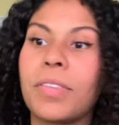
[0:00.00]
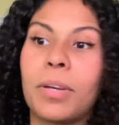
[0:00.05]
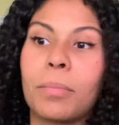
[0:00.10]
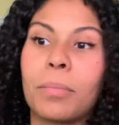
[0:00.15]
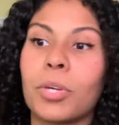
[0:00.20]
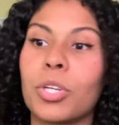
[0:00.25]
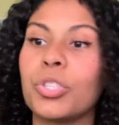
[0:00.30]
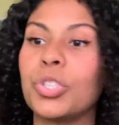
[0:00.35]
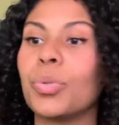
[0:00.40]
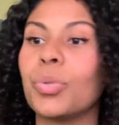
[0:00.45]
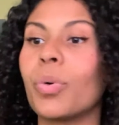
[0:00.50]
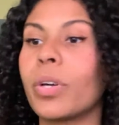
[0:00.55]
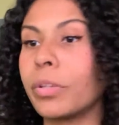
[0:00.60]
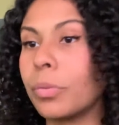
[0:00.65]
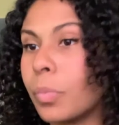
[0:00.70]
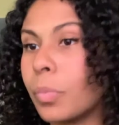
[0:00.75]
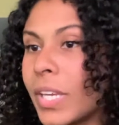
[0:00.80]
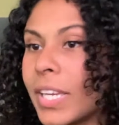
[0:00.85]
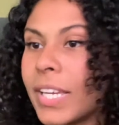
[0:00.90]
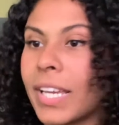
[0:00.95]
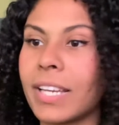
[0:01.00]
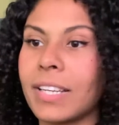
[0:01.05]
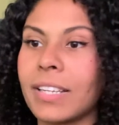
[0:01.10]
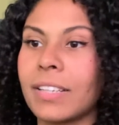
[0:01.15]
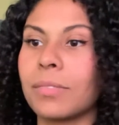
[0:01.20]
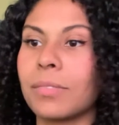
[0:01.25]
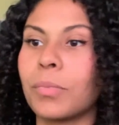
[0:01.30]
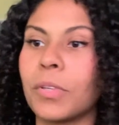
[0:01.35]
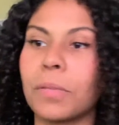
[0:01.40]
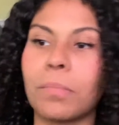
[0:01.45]
I'm gonna do on the
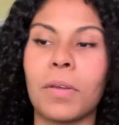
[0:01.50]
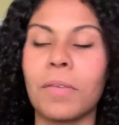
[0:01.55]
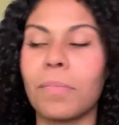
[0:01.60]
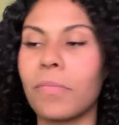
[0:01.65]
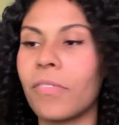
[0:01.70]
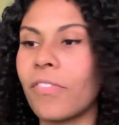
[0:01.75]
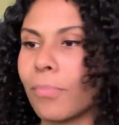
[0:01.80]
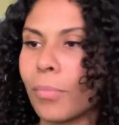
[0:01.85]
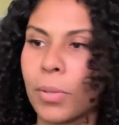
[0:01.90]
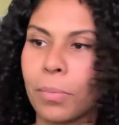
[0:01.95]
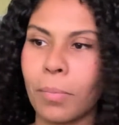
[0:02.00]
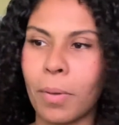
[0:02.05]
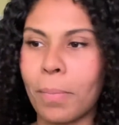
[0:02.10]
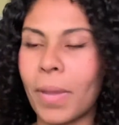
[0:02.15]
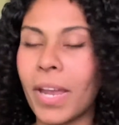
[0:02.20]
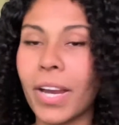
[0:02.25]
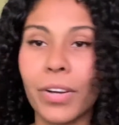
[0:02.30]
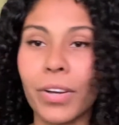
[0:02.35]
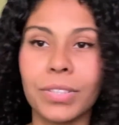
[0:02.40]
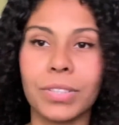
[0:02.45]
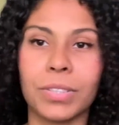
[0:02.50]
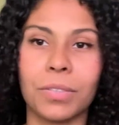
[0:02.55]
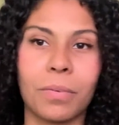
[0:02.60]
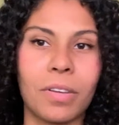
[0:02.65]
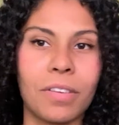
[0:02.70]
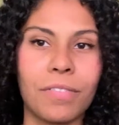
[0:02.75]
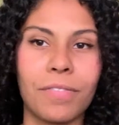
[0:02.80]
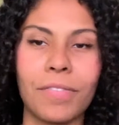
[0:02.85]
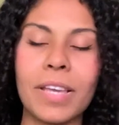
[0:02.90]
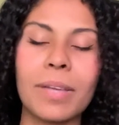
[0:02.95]
weekend with my parents or
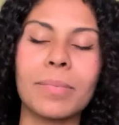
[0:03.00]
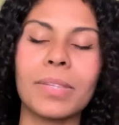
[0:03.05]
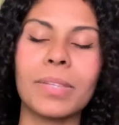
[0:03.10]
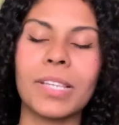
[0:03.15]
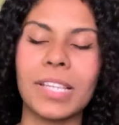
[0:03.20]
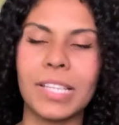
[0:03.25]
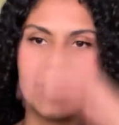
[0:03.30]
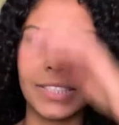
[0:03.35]
my family.